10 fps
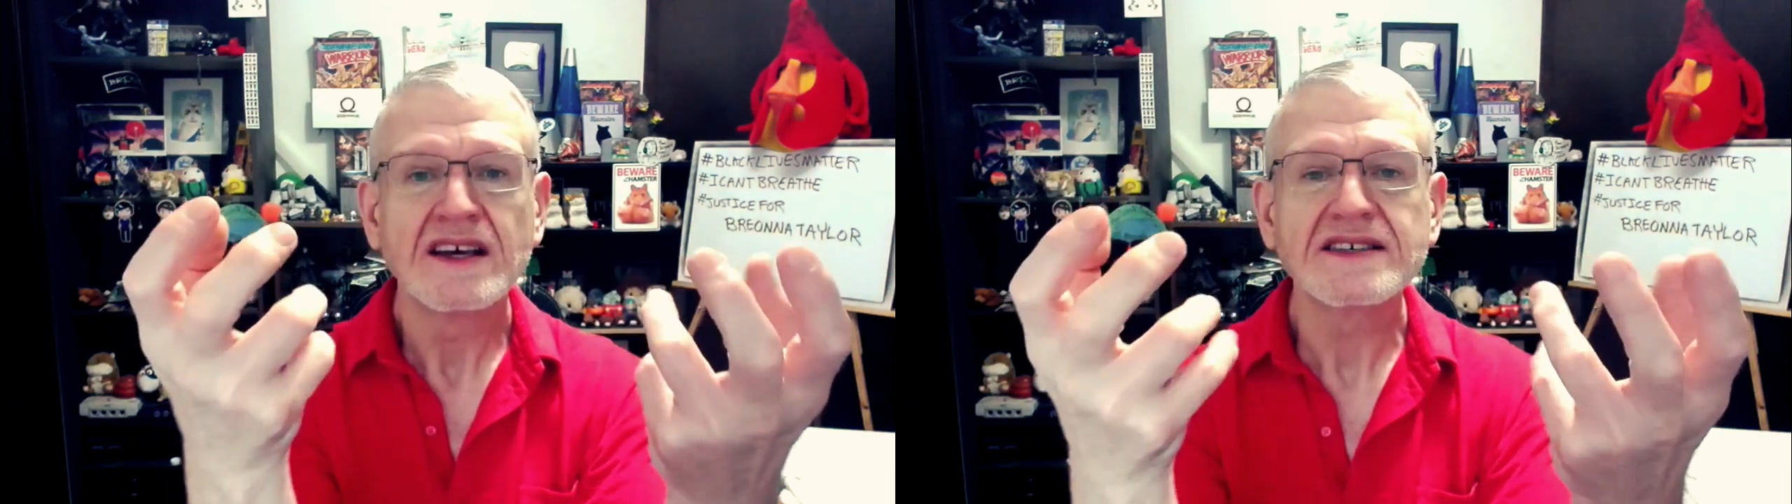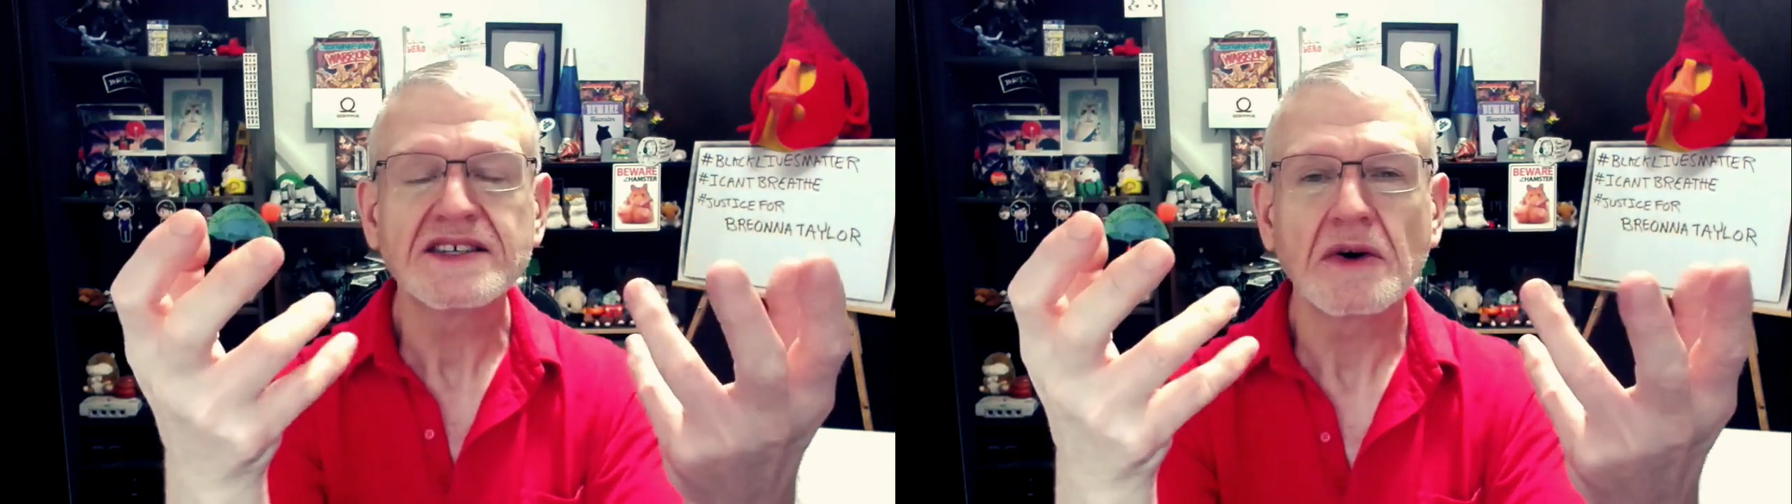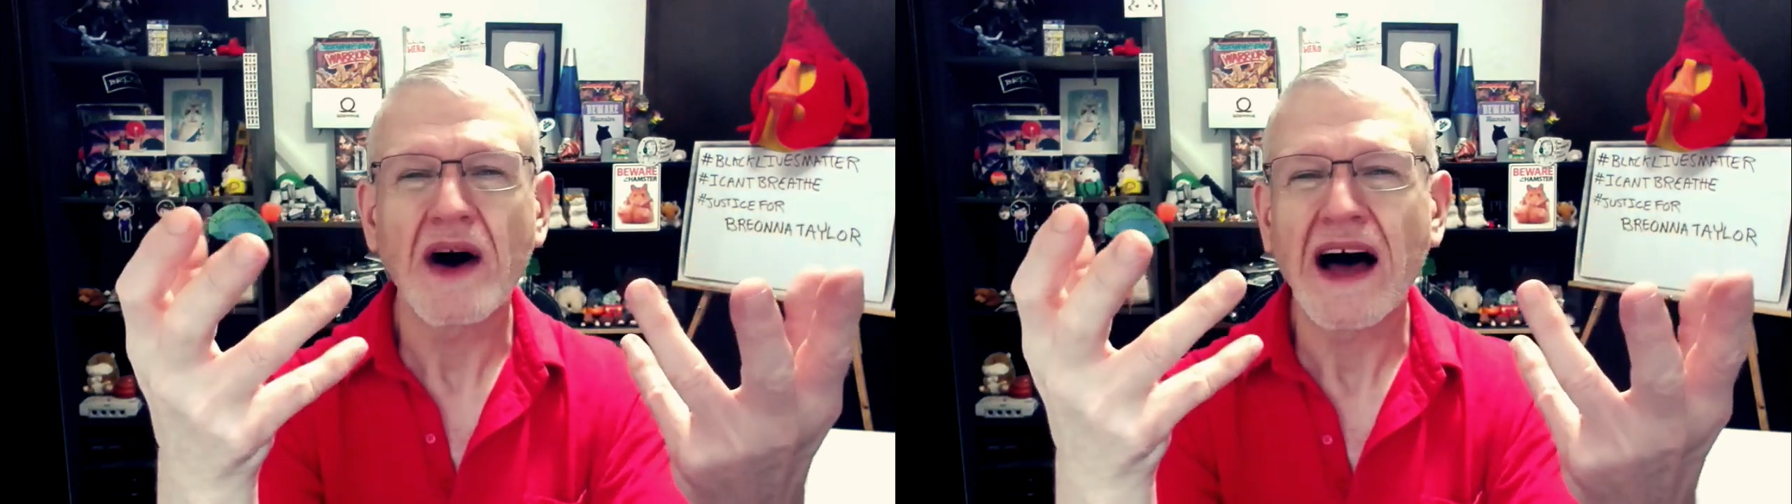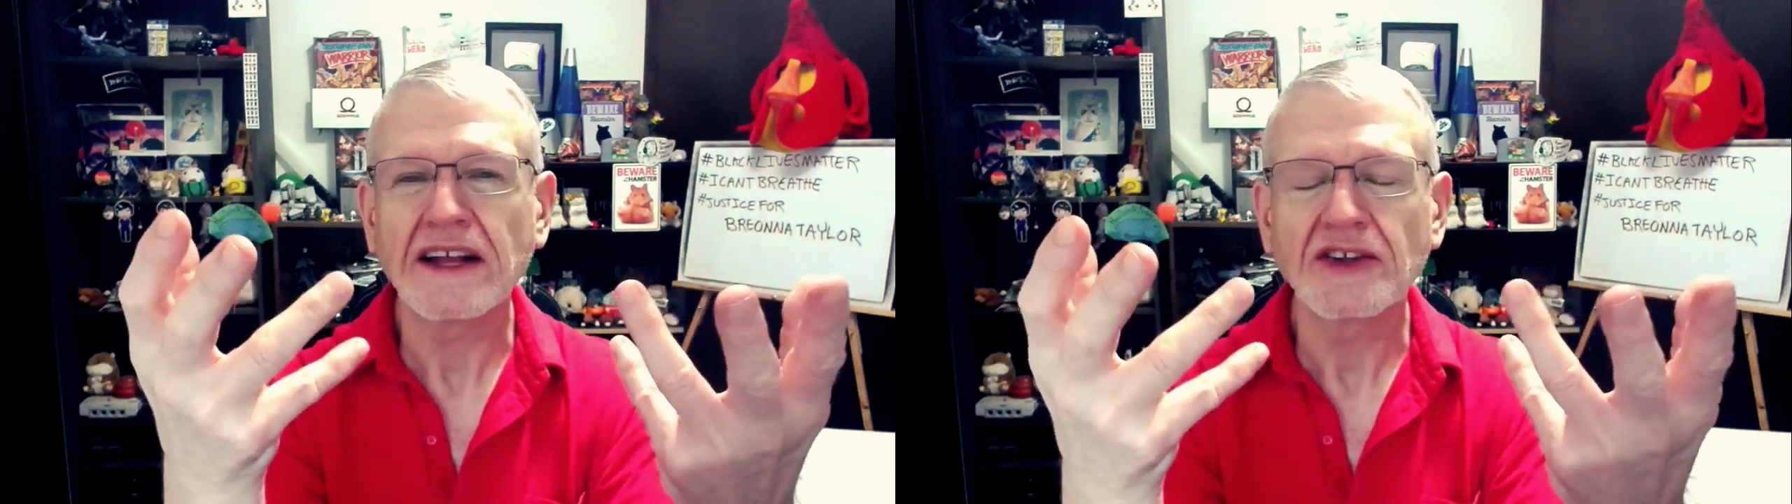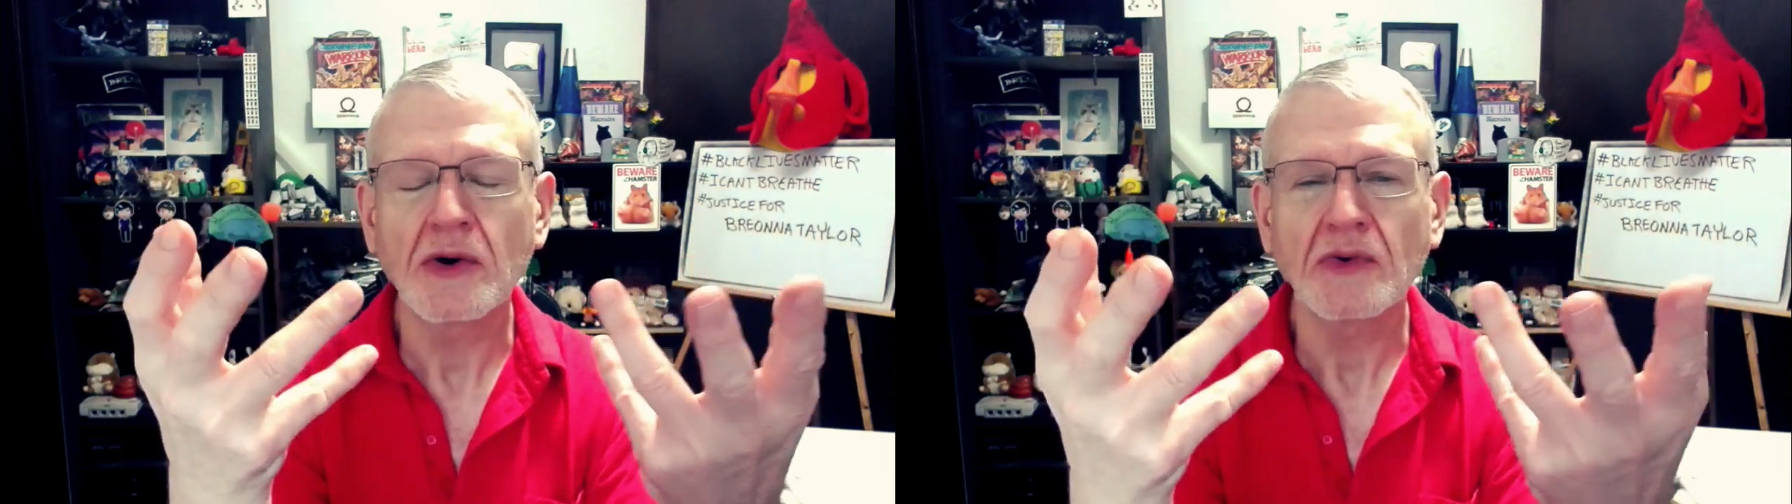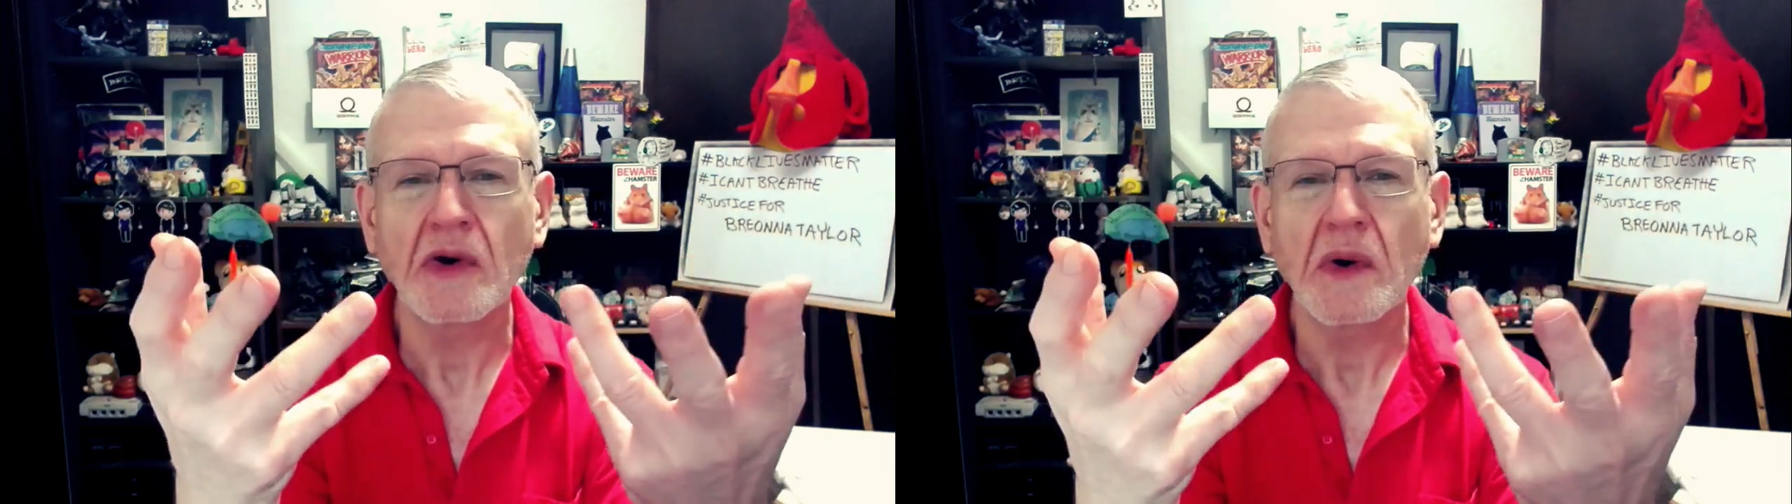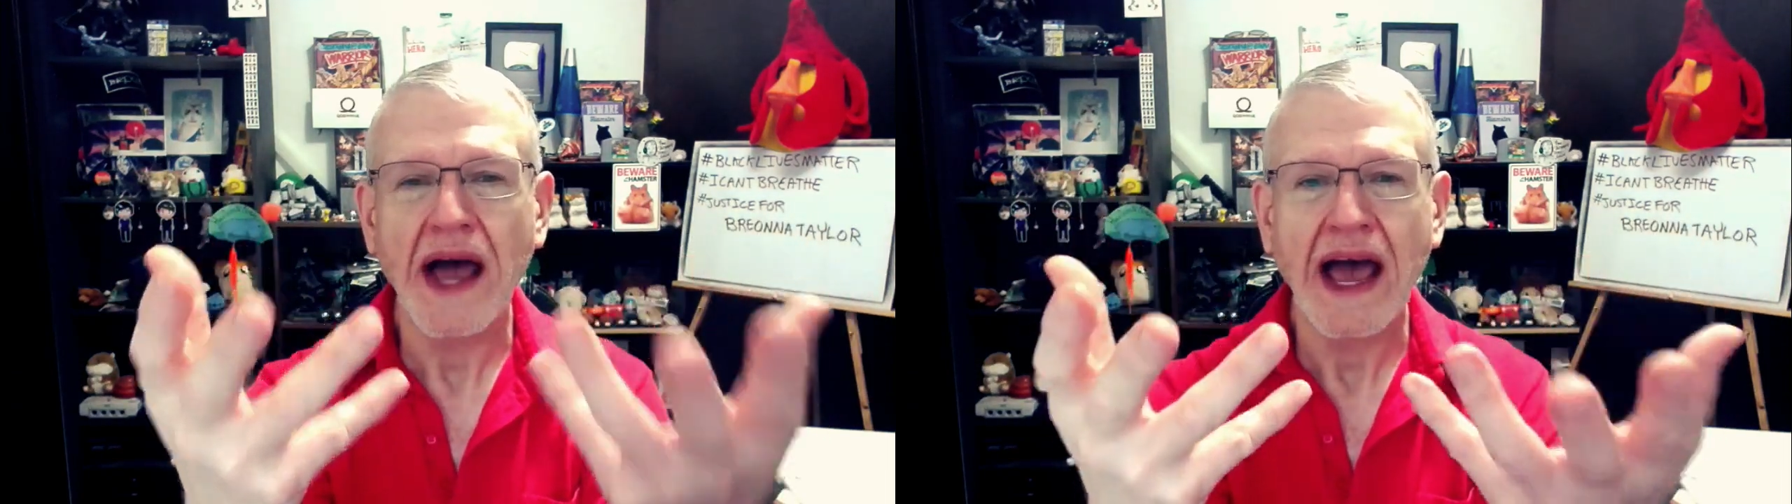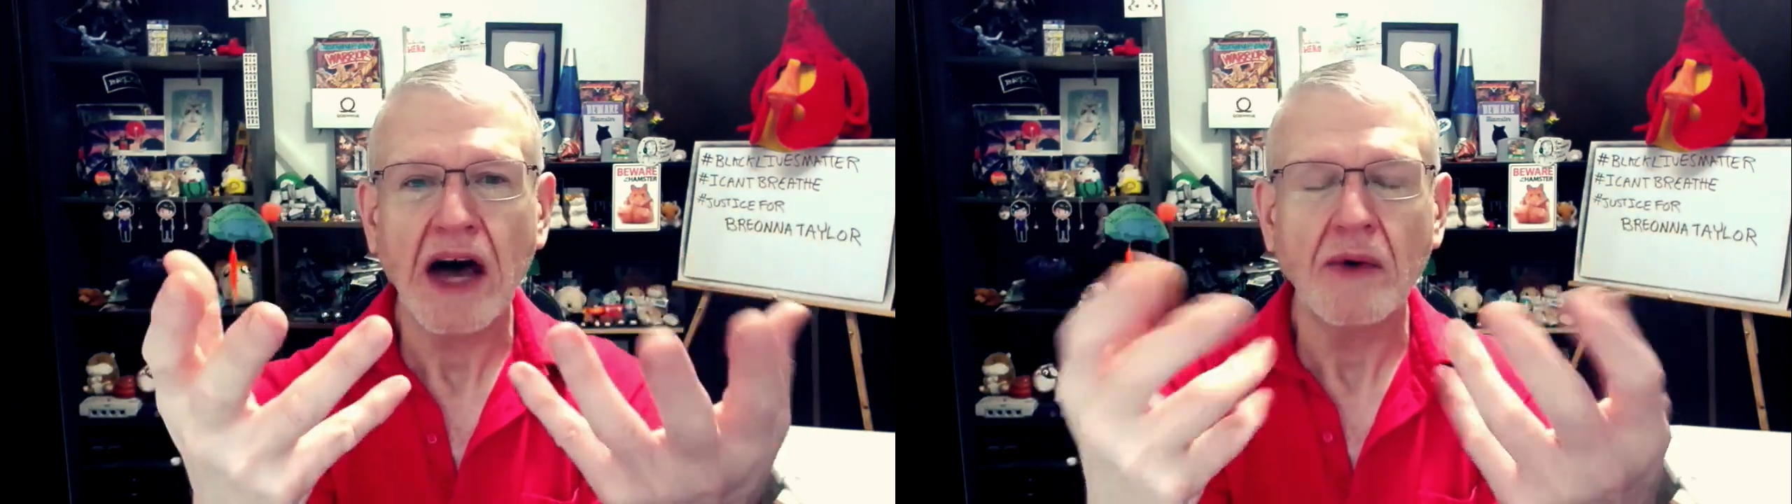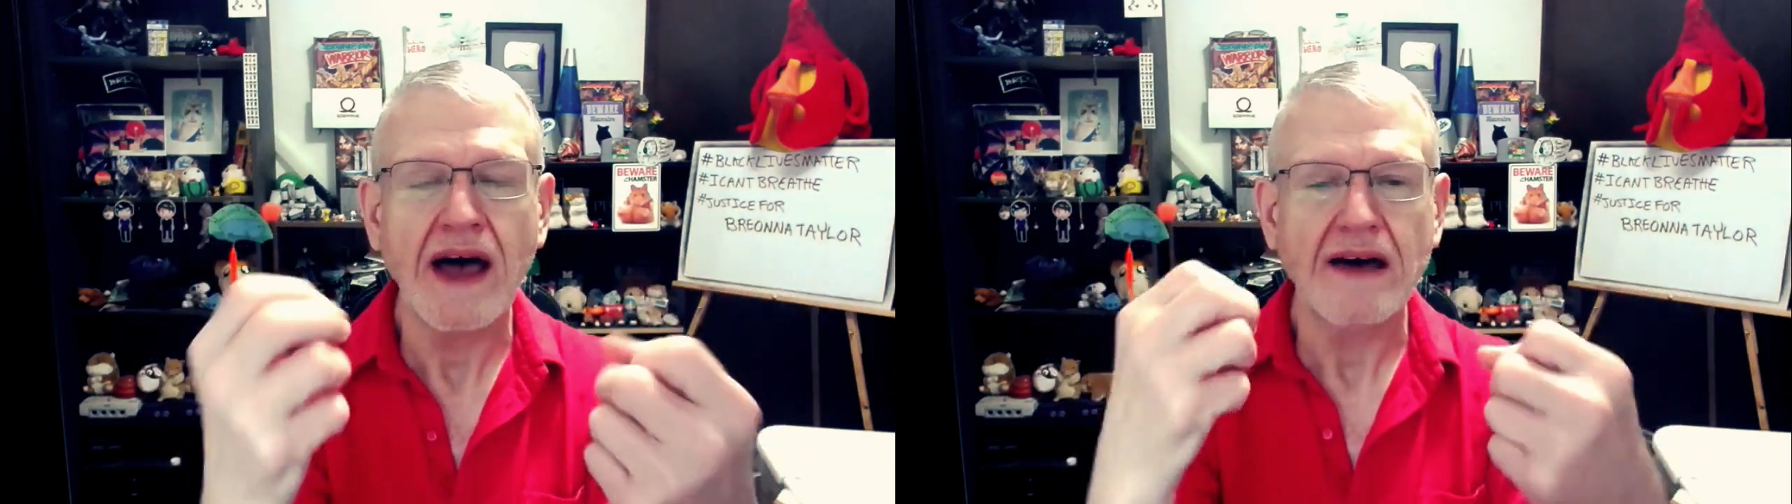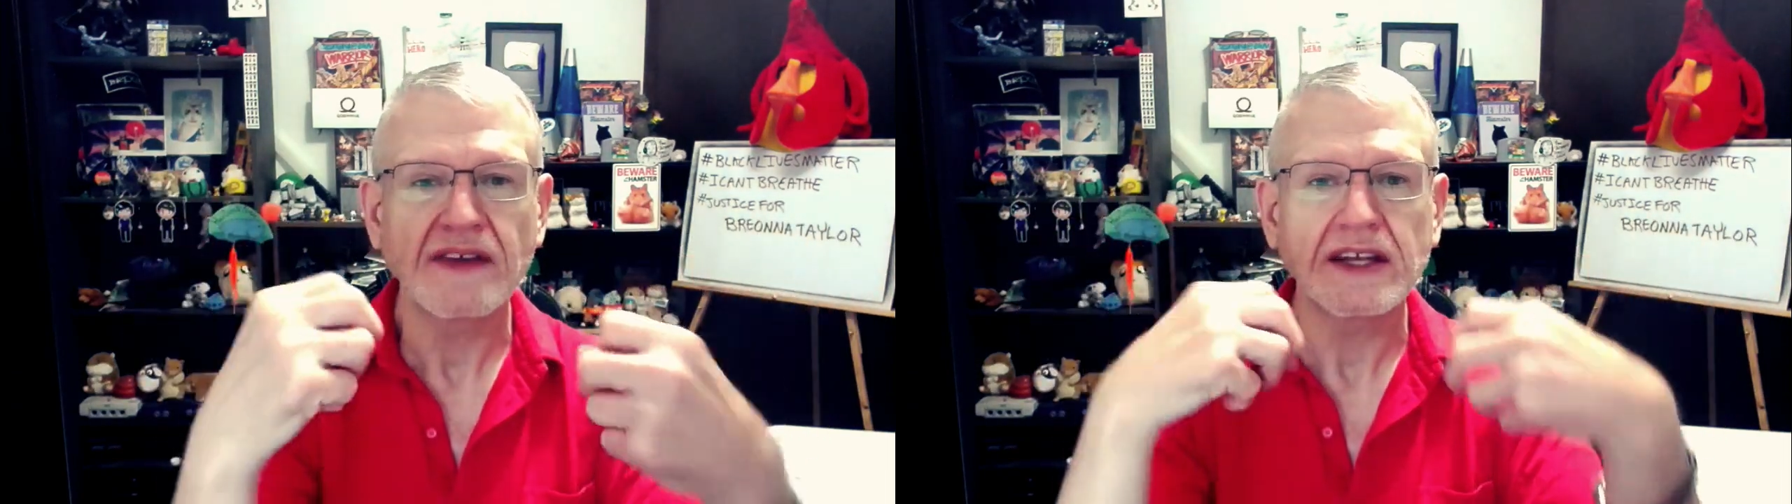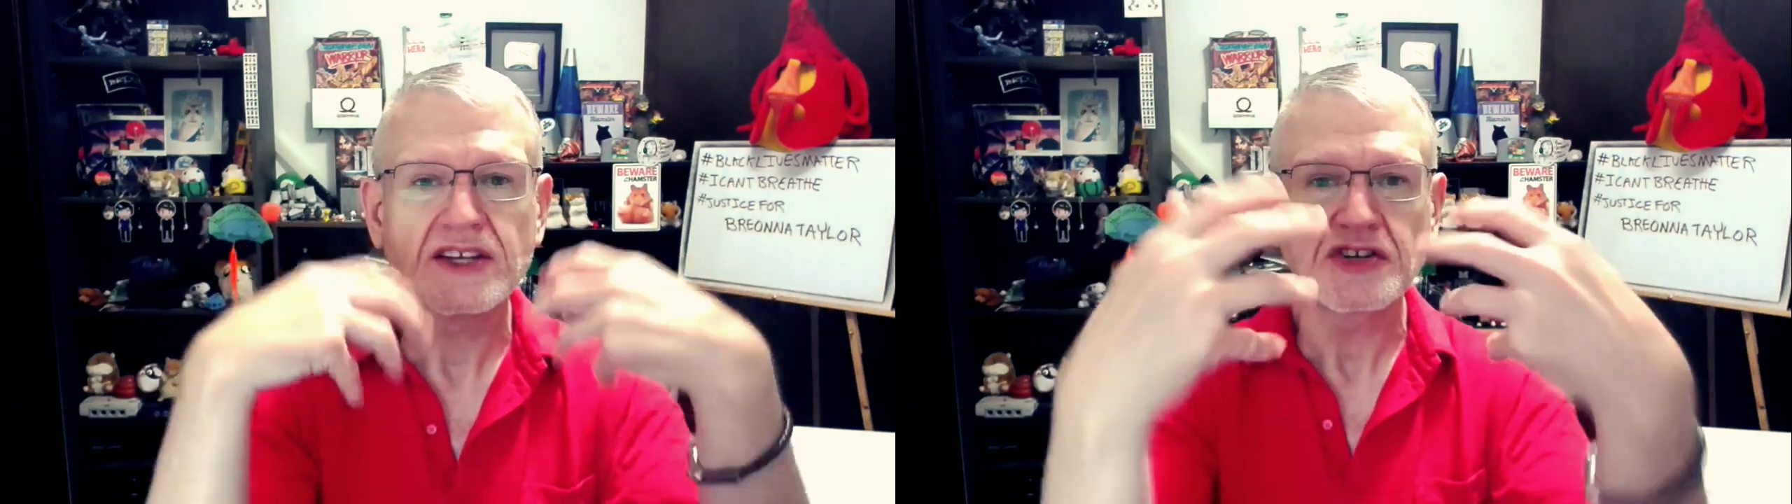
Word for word: So I don't know how having